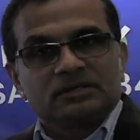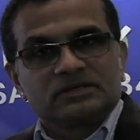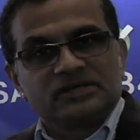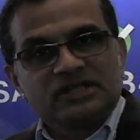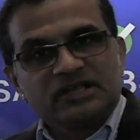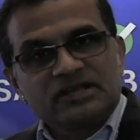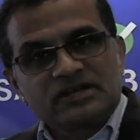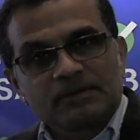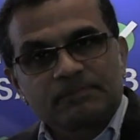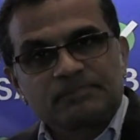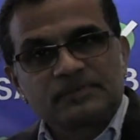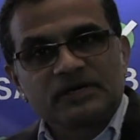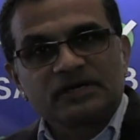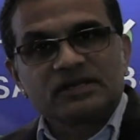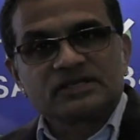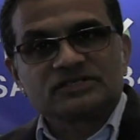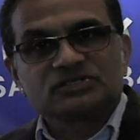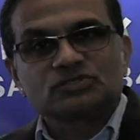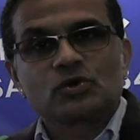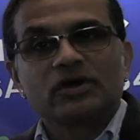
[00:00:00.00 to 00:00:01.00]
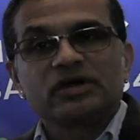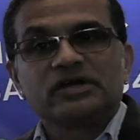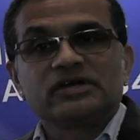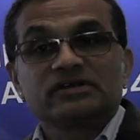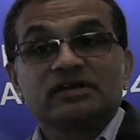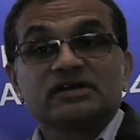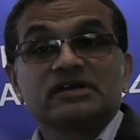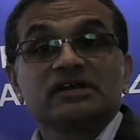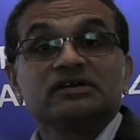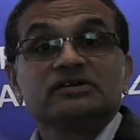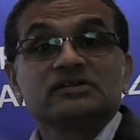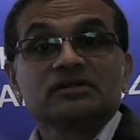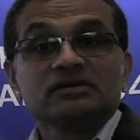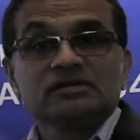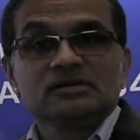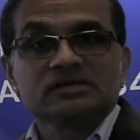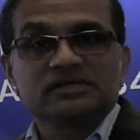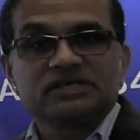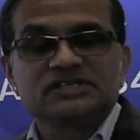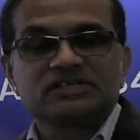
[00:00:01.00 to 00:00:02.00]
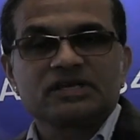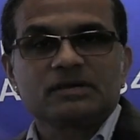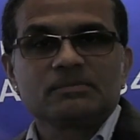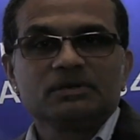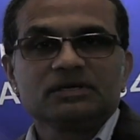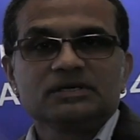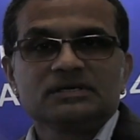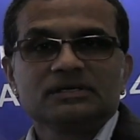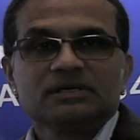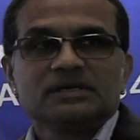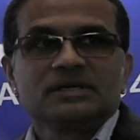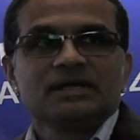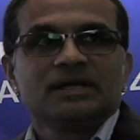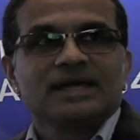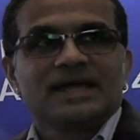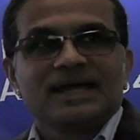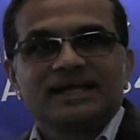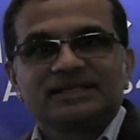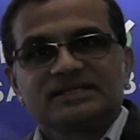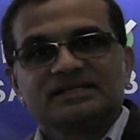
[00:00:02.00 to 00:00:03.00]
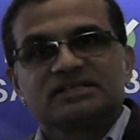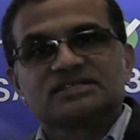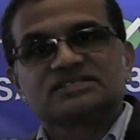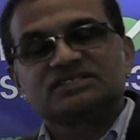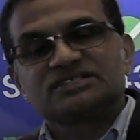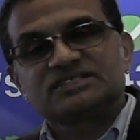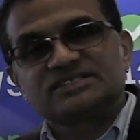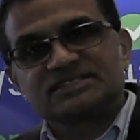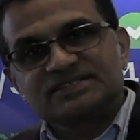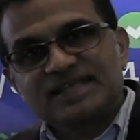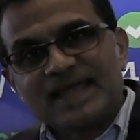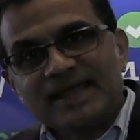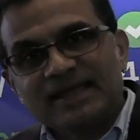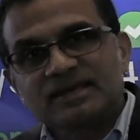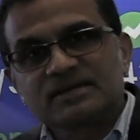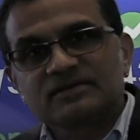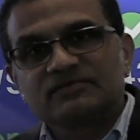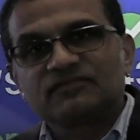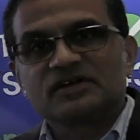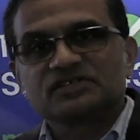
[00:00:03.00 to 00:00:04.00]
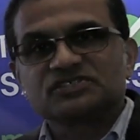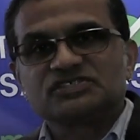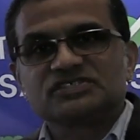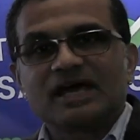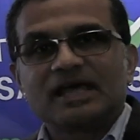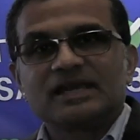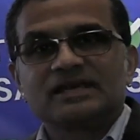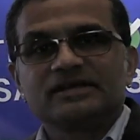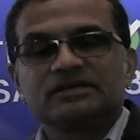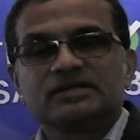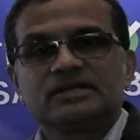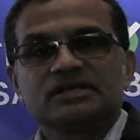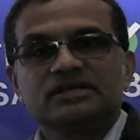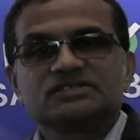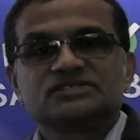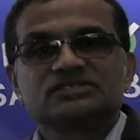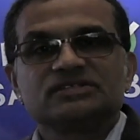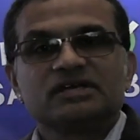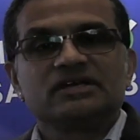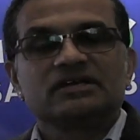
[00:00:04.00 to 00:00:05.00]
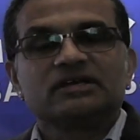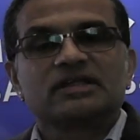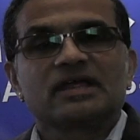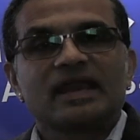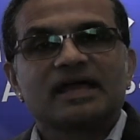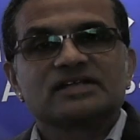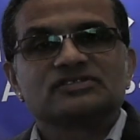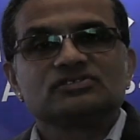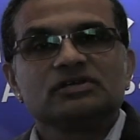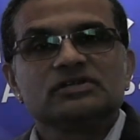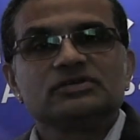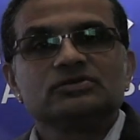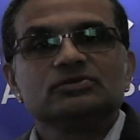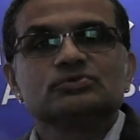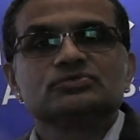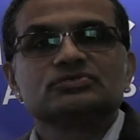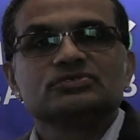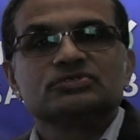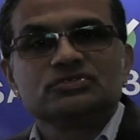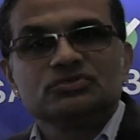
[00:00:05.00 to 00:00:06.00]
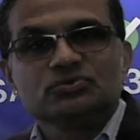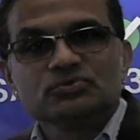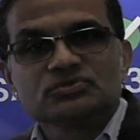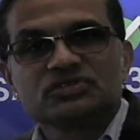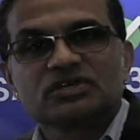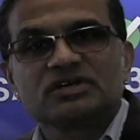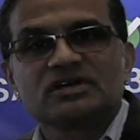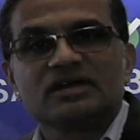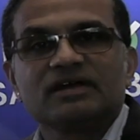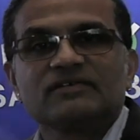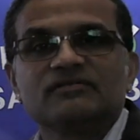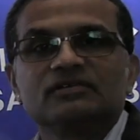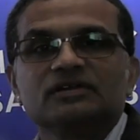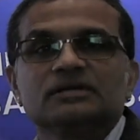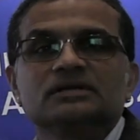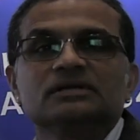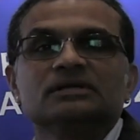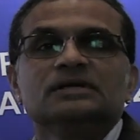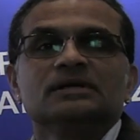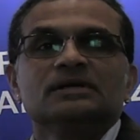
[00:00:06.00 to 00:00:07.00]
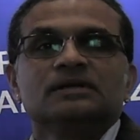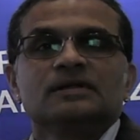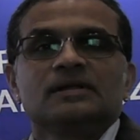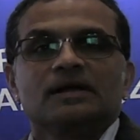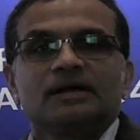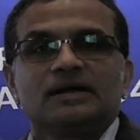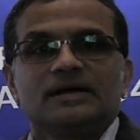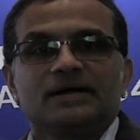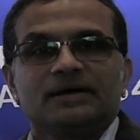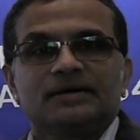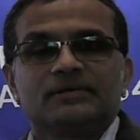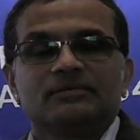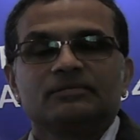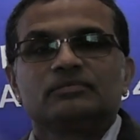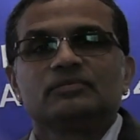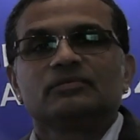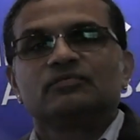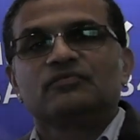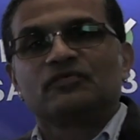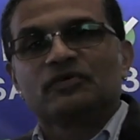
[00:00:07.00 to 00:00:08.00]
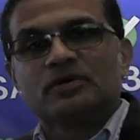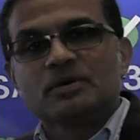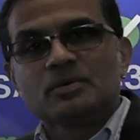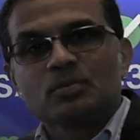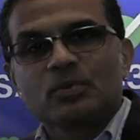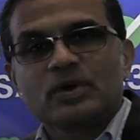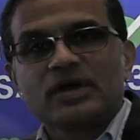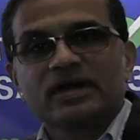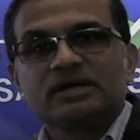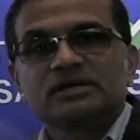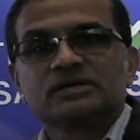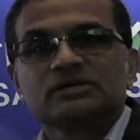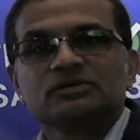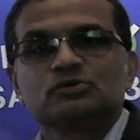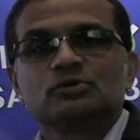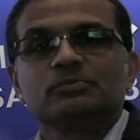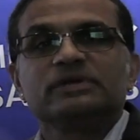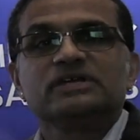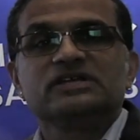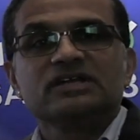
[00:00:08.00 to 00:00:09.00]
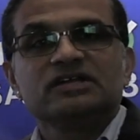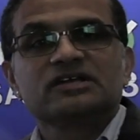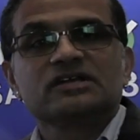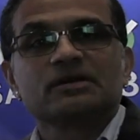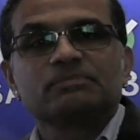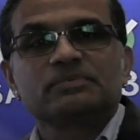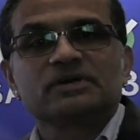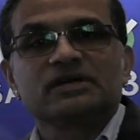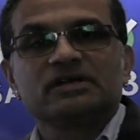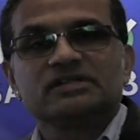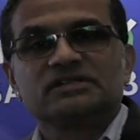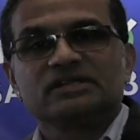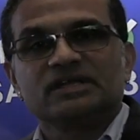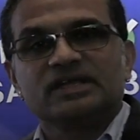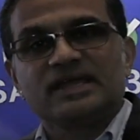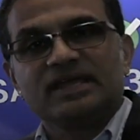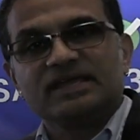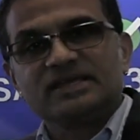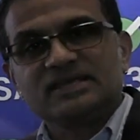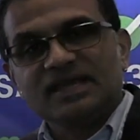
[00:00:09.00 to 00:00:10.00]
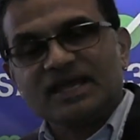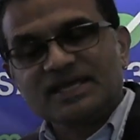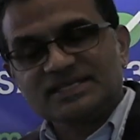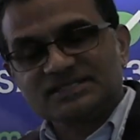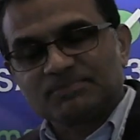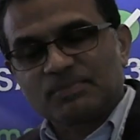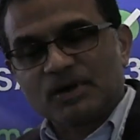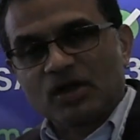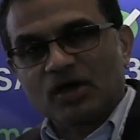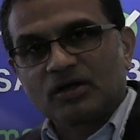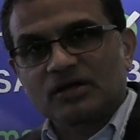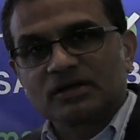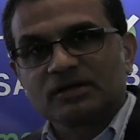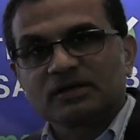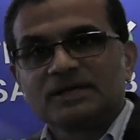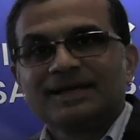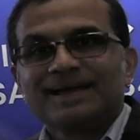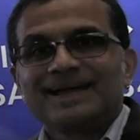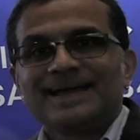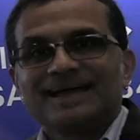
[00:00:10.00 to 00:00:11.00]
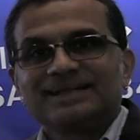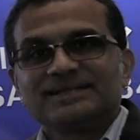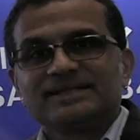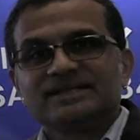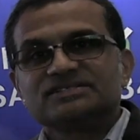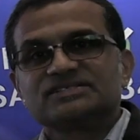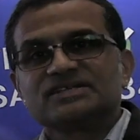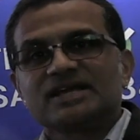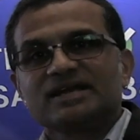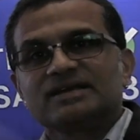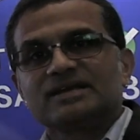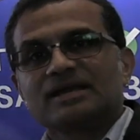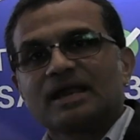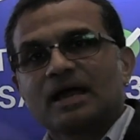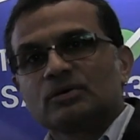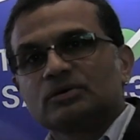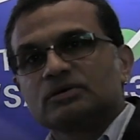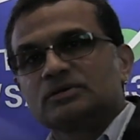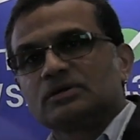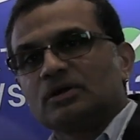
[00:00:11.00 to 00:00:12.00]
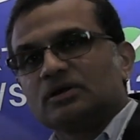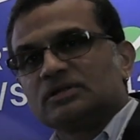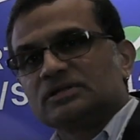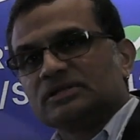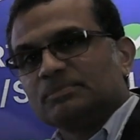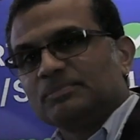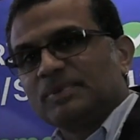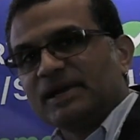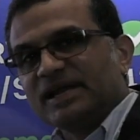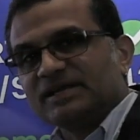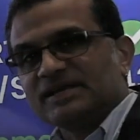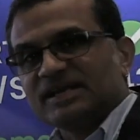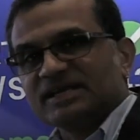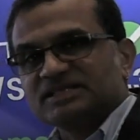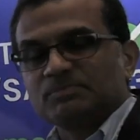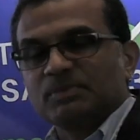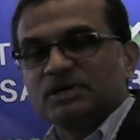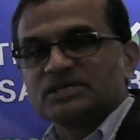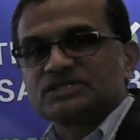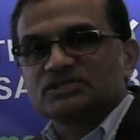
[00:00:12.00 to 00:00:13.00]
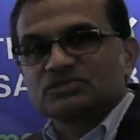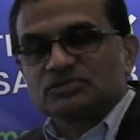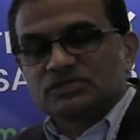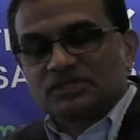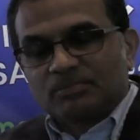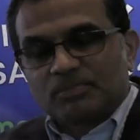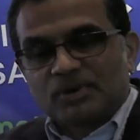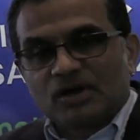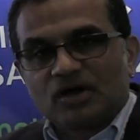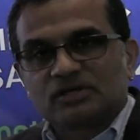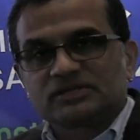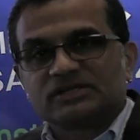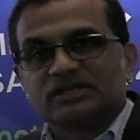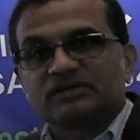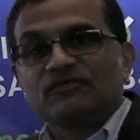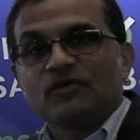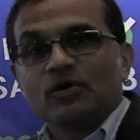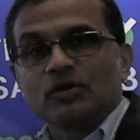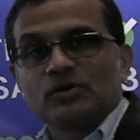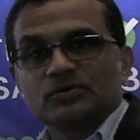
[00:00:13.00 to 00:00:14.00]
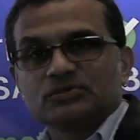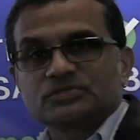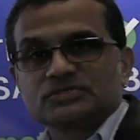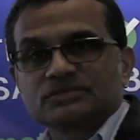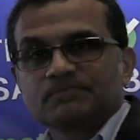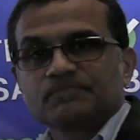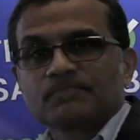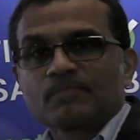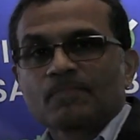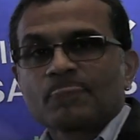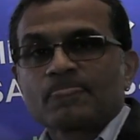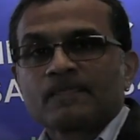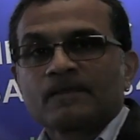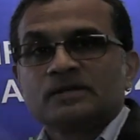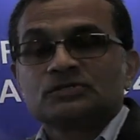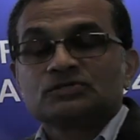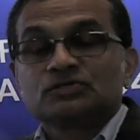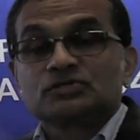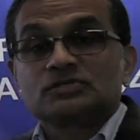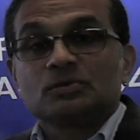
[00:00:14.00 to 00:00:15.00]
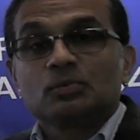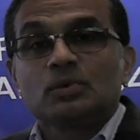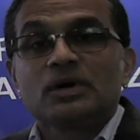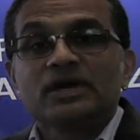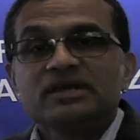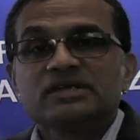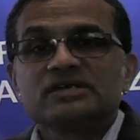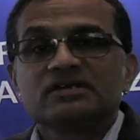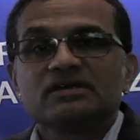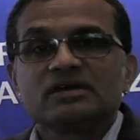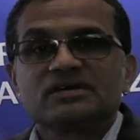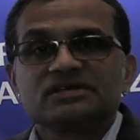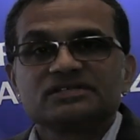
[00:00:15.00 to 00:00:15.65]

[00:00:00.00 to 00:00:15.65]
decrypt it and store it in an internal key table. And then the second functionality is that it can actually use user-level firmware to be decrypted in the AES block and then send it out on the plain text bus to the block that follows. So the worry here